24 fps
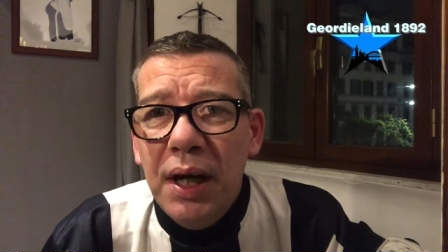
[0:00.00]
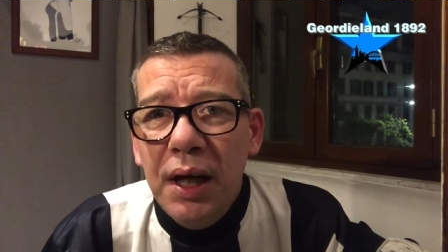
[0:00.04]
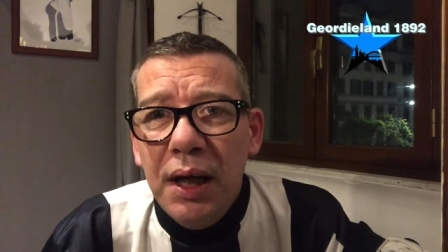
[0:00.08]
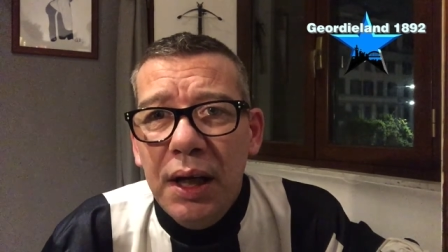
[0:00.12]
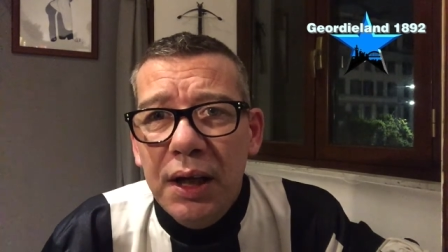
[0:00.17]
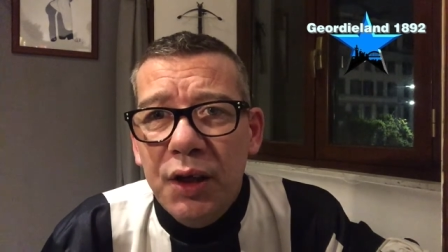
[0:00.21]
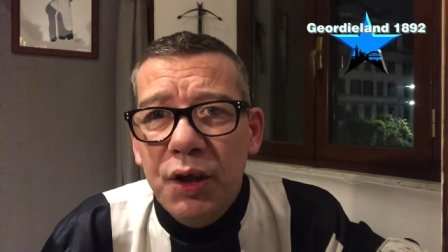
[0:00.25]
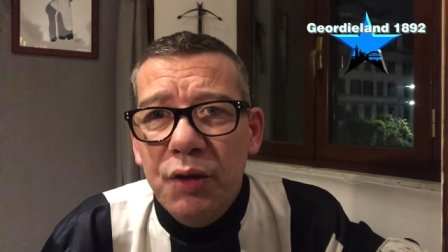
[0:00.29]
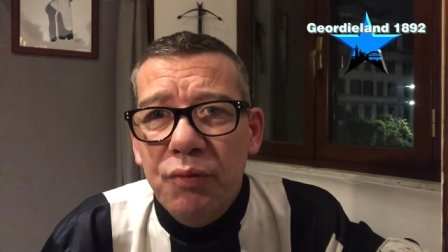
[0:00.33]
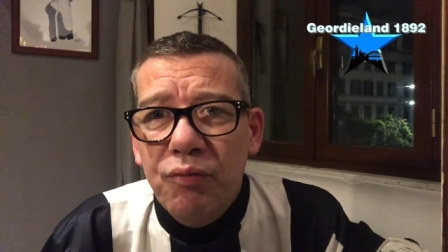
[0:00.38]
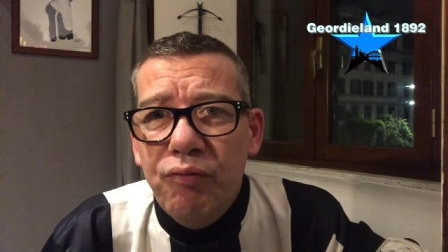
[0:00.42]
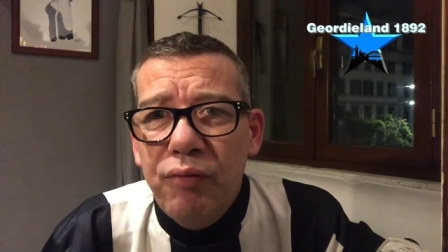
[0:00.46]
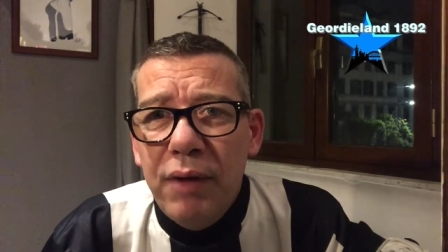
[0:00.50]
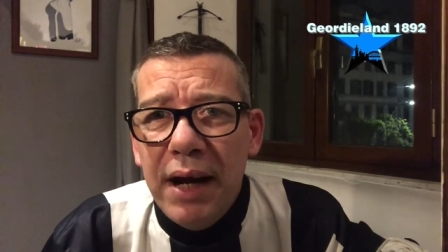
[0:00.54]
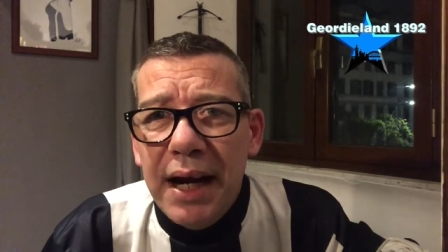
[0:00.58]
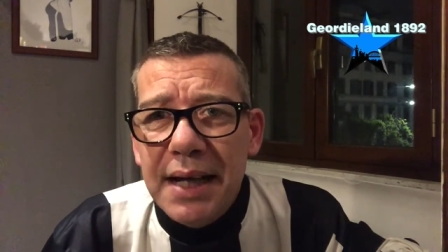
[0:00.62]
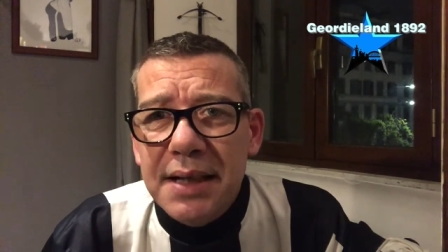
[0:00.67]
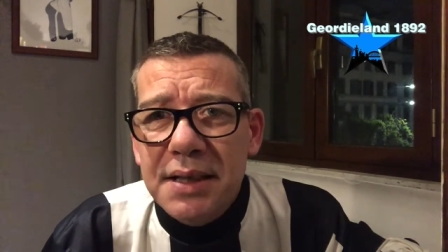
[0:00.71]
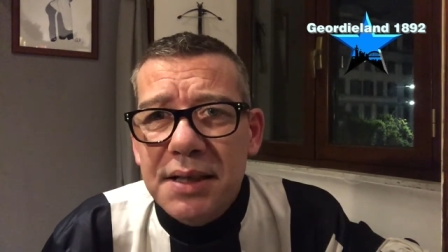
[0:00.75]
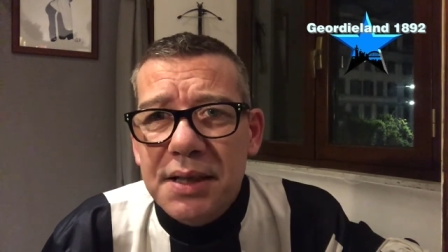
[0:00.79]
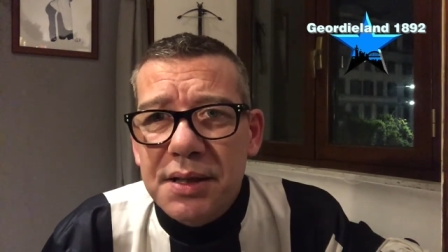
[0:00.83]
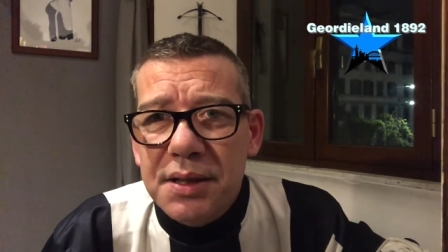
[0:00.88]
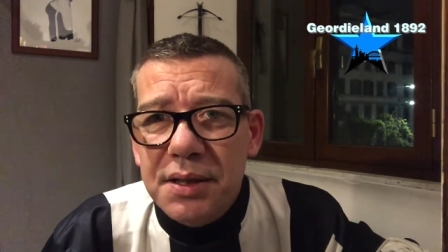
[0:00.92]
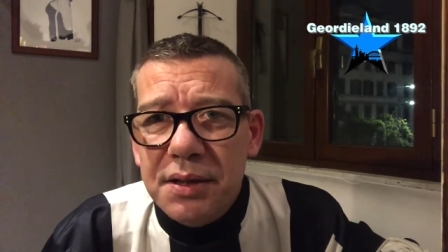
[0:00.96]
He
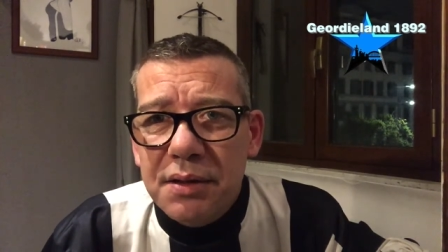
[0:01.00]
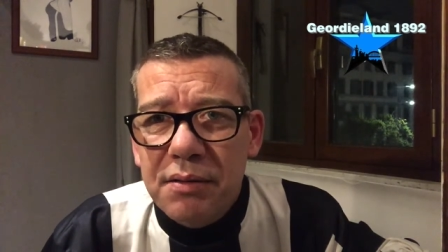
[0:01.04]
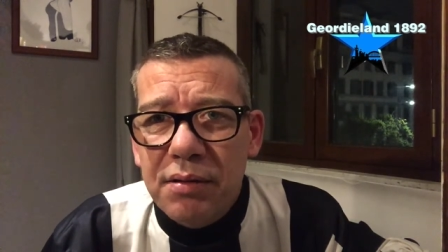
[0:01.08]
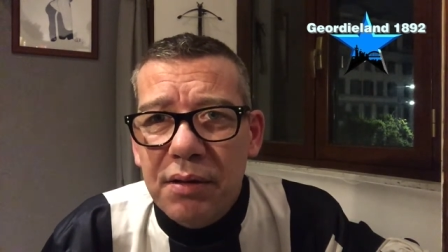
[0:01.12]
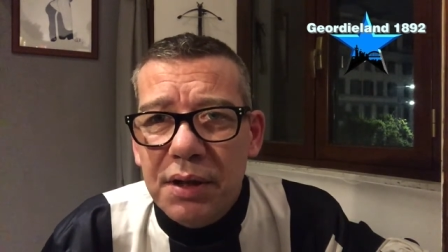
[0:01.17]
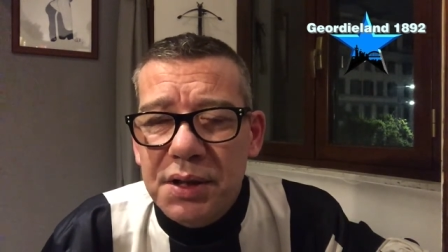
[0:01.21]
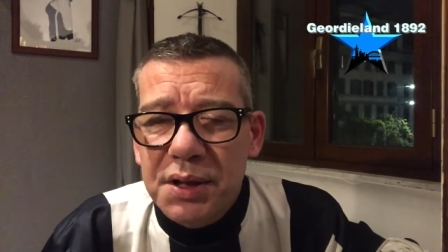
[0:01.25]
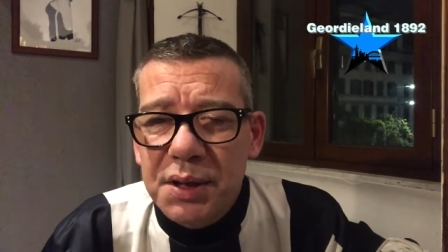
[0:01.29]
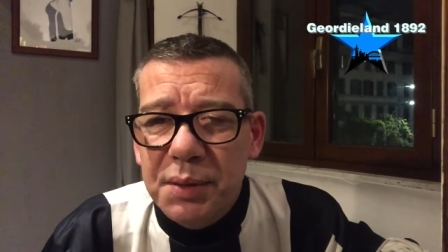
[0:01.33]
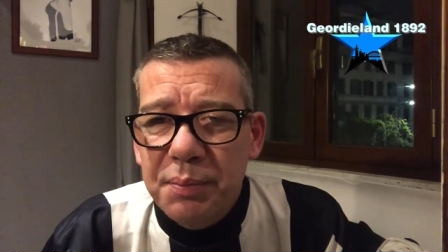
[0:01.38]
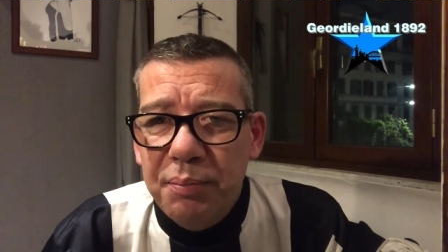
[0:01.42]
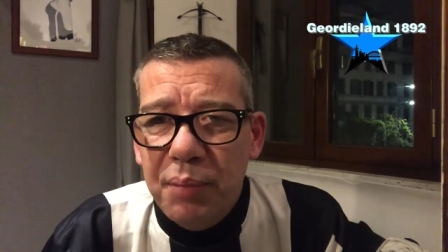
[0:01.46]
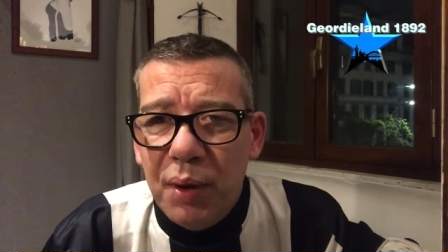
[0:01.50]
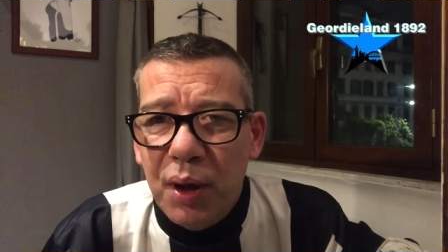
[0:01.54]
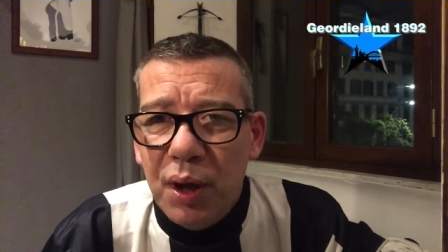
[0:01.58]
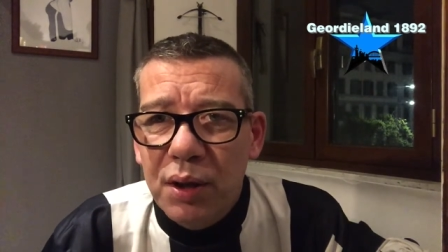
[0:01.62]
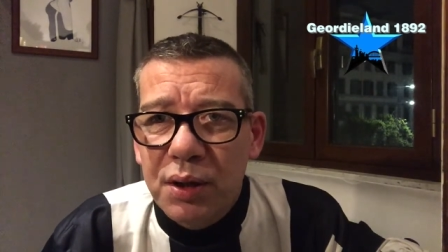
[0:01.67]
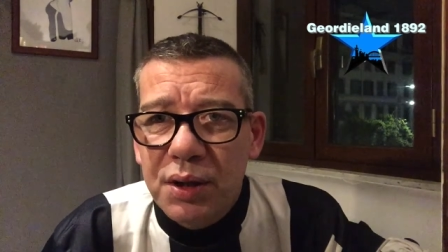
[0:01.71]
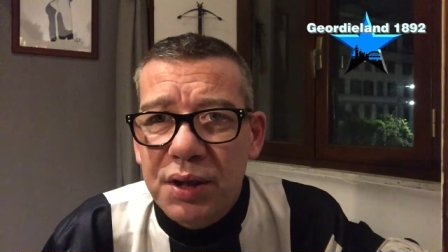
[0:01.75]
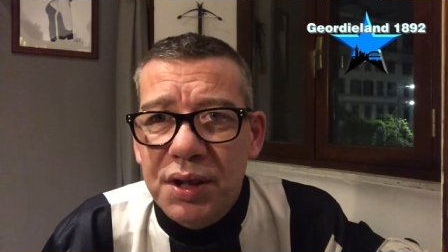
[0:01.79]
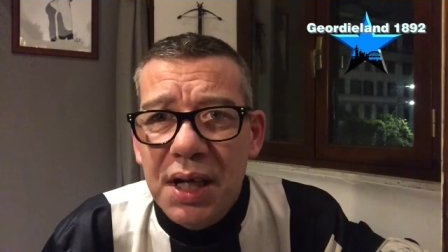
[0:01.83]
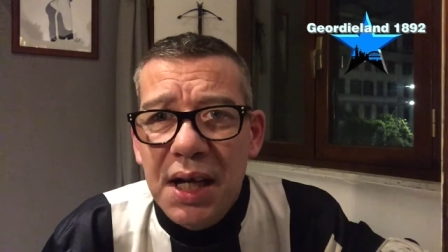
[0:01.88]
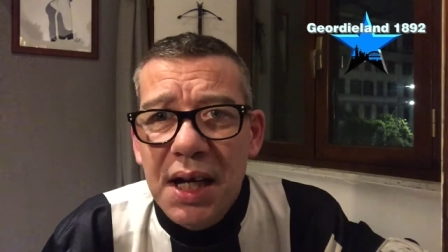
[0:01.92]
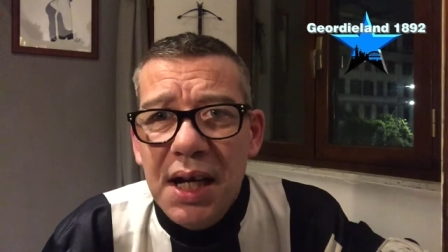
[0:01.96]
races across the
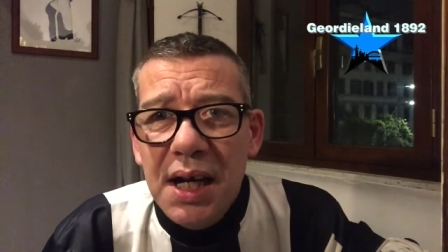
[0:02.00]
box,